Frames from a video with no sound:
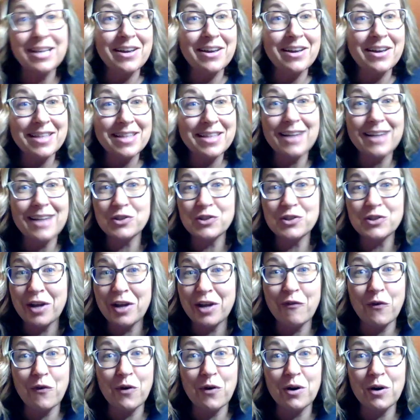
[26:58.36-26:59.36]
that
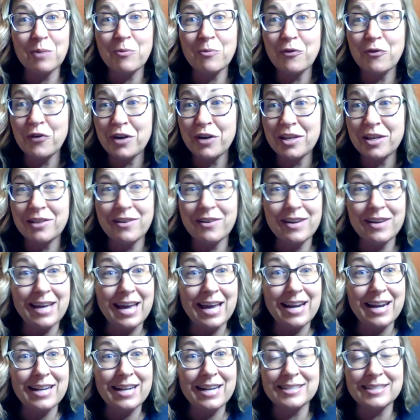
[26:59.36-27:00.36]
straightforward before you look at
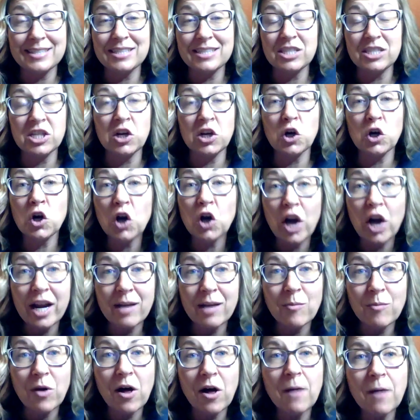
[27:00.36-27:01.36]
it because it's
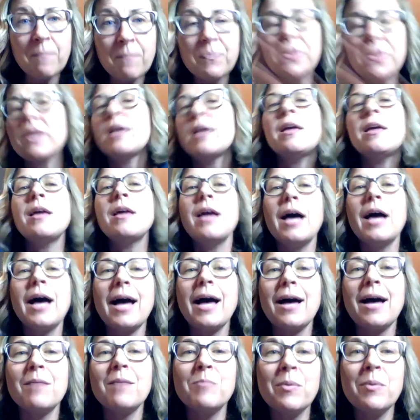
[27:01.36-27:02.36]
incredible.
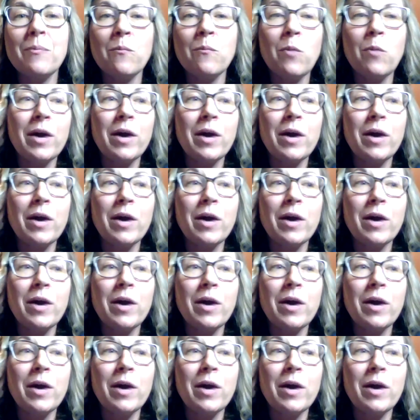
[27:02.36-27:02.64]
But what I